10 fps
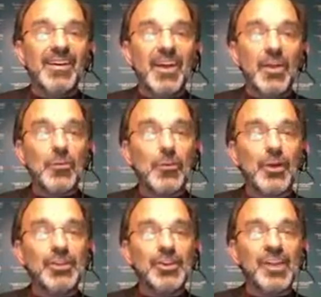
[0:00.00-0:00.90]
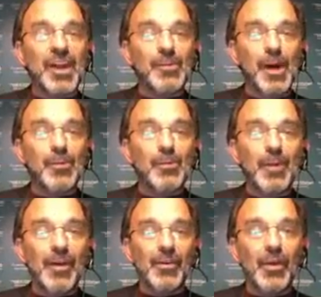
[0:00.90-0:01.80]
Another question has come up
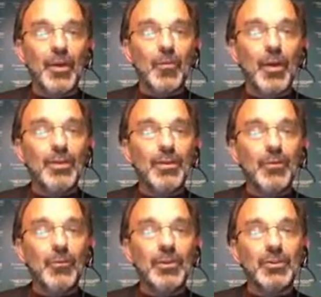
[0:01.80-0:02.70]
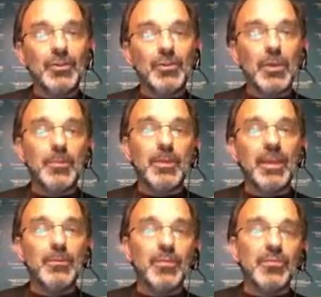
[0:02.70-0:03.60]
about when should we
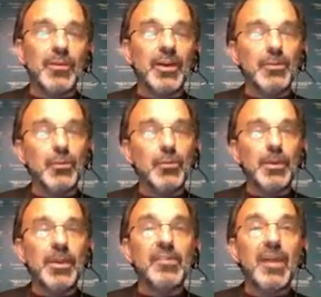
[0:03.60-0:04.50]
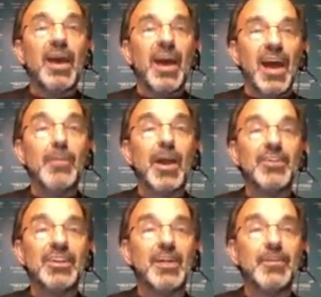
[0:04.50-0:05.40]
begin with fluoride toothpaste. I'm
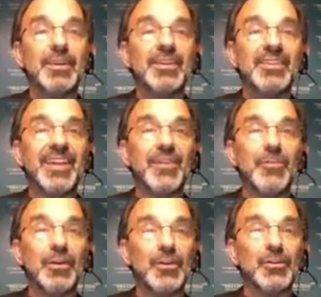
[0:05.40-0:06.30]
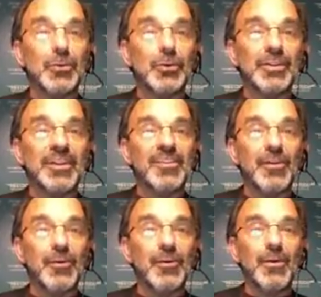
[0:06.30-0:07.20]
actually coming to that very shortly.
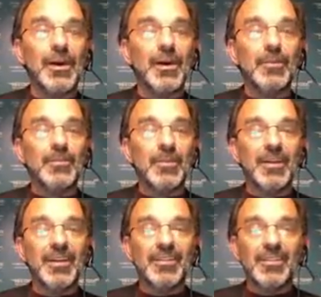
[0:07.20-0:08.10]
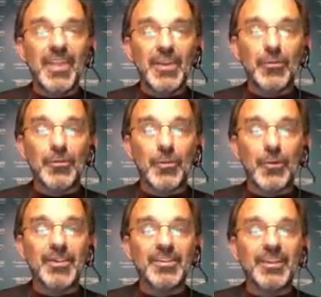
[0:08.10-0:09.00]
So thank you for the
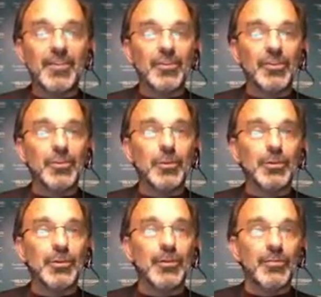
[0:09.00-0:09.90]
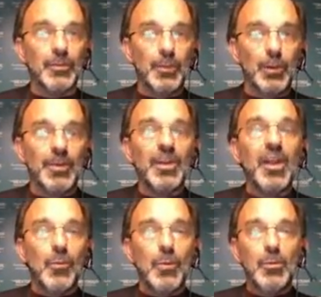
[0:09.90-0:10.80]
question. If you'll just hold off for a moment,
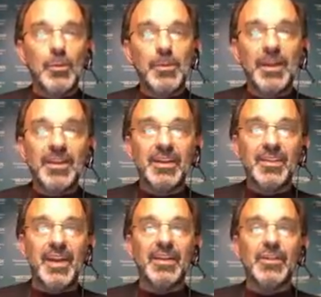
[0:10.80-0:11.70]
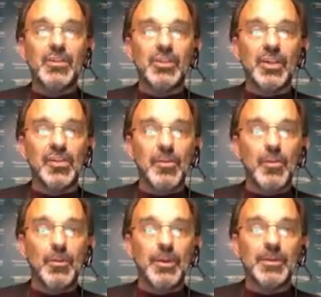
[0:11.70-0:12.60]
we will be getting to that in just a
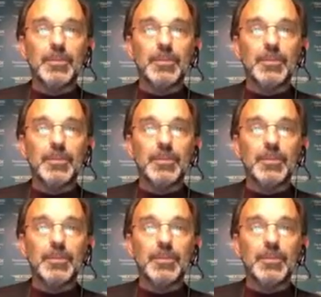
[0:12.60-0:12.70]
moment.